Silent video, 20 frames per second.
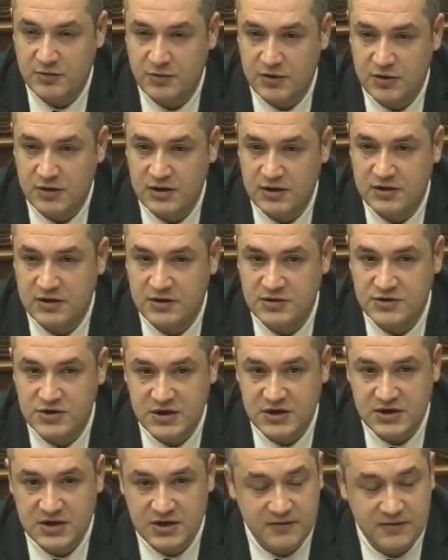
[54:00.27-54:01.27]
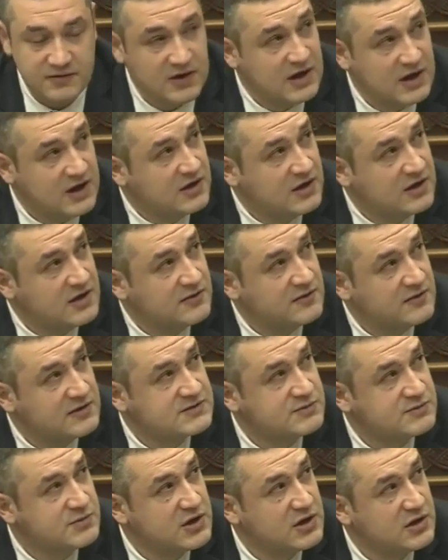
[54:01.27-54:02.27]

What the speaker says: able to survive? And